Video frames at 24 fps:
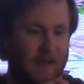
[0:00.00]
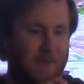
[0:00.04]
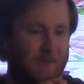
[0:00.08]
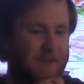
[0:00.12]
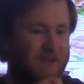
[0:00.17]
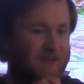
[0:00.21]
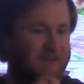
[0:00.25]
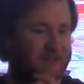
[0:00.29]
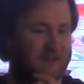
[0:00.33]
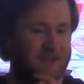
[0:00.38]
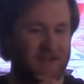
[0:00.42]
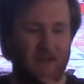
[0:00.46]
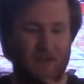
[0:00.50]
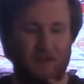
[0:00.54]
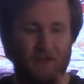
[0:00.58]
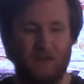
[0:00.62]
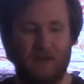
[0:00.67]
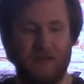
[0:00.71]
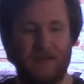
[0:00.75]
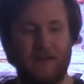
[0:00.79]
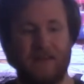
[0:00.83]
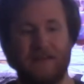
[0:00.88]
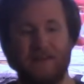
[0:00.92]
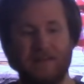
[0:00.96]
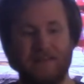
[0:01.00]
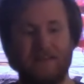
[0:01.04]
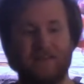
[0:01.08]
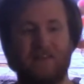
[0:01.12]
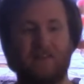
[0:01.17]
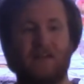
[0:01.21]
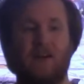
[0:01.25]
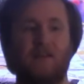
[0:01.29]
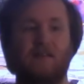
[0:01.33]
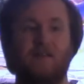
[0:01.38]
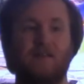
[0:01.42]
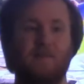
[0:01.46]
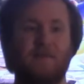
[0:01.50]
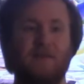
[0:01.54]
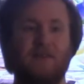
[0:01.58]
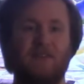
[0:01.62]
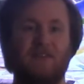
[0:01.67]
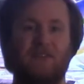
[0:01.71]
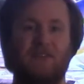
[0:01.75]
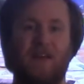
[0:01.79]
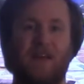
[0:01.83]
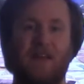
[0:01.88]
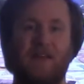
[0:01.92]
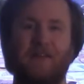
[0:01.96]
But still, it leaves a lot to be
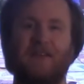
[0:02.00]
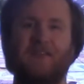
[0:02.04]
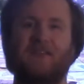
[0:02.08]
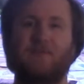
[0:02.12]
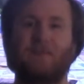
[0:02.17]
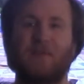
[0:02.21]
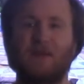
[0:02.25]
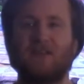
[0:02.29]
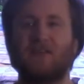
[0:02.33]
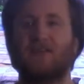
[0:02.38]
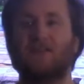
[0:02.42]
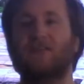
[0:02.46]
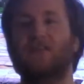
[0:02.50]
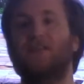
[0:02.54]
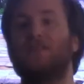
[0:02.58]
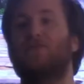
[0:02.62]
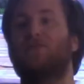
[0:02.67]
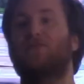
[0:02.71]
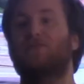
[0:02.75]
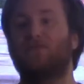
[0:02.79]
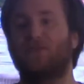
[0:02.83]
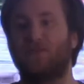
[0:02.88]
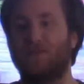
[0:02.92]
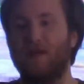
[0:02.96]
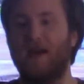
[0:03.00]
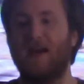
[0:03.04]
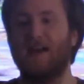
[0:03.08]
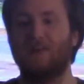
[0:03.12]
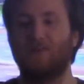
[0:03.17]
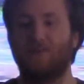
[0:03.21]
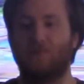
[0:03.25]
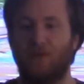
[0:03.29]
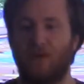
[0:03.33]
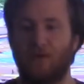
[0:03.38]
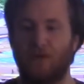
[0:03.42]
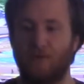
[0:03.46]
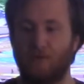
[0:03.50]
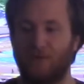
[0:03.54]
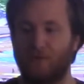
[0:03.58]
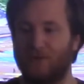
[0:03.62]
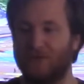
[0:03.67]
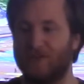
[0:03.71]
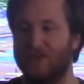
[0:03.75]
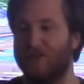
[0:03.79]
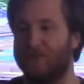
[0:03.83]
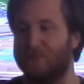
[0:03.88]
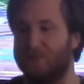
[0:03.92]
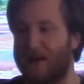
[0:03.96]
desired, especially Smash Bros.,
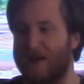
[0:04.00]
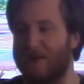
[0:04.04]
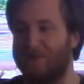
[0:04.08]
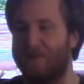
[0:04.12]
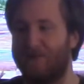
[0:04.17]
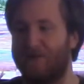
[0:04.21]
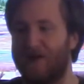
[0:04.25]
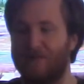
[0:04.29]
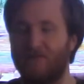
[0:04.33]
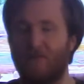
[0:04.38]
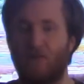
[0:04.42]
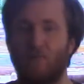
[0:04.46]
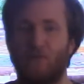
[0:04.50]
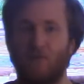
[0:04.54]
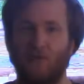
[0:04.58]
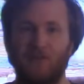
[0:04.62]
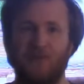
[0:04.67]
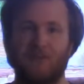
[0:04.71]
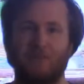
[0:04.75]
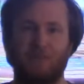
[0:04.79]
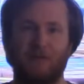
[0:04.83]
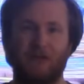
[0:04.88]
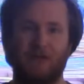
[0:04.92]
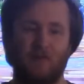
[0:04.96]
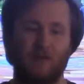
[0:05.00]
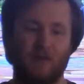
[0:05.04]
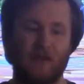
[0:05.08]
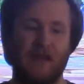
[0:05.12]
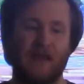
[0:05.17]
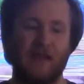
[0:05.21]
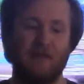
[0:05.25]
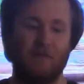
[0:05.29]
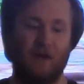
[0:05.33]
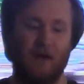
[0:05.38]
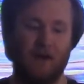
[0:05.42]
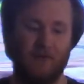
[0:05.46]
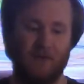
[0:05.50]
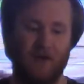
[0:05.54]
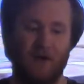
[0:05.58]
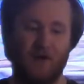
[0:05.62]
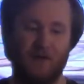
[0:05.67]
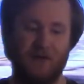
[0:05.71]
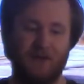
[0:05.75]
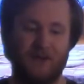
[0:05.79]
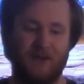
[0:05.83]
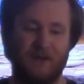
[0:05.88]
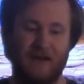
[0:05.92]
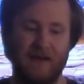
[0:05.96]
which is my favorite multiplayer game of
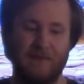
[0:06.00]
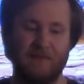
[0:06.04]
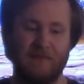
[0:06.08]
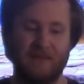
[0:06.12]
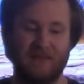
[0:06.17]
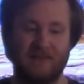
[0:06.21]
all time.